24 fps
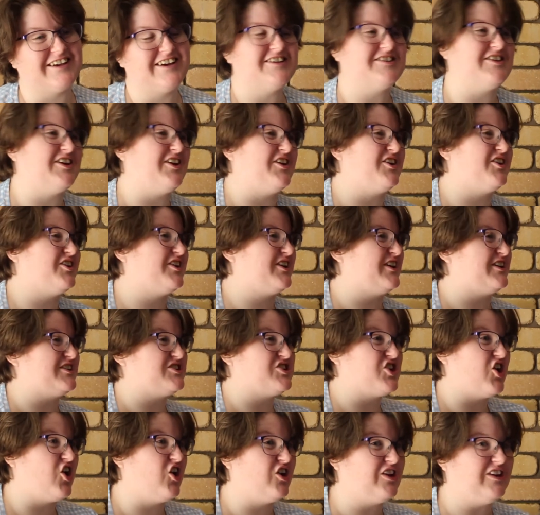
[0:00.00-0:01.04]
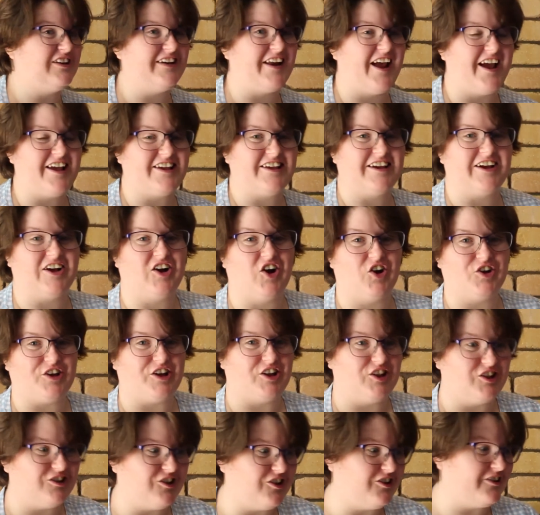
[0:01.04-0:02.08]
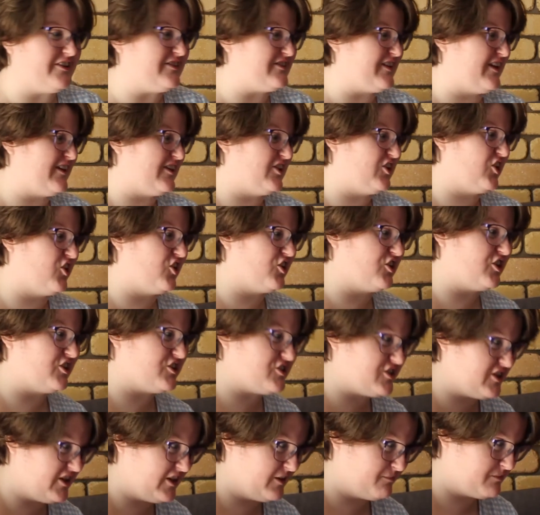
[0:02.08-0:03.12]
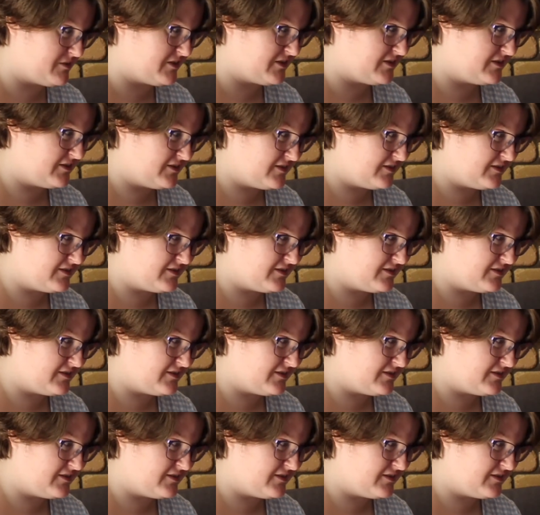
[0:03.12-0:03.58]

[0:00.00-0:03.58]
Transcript: So you got your chocolate, and you got your lollies, and you got your chips.